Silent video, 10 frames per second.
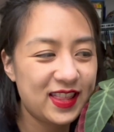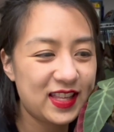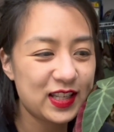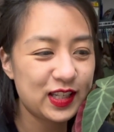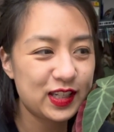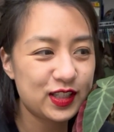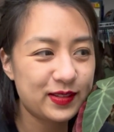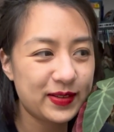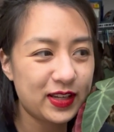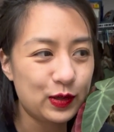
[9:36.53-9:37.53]
Doesn't it just
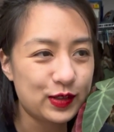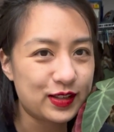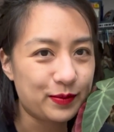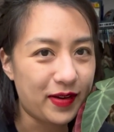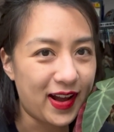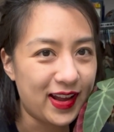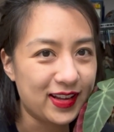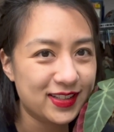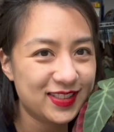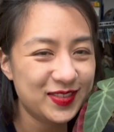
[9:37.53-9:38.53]
make you
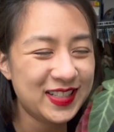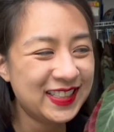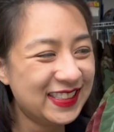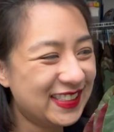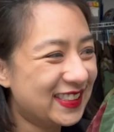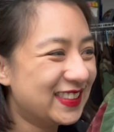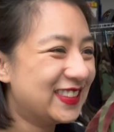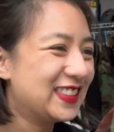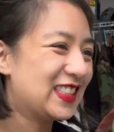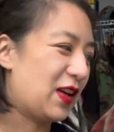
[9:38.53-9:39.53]
smile?
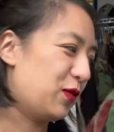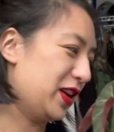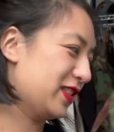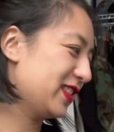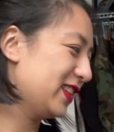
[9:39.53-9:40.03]
Is that weird?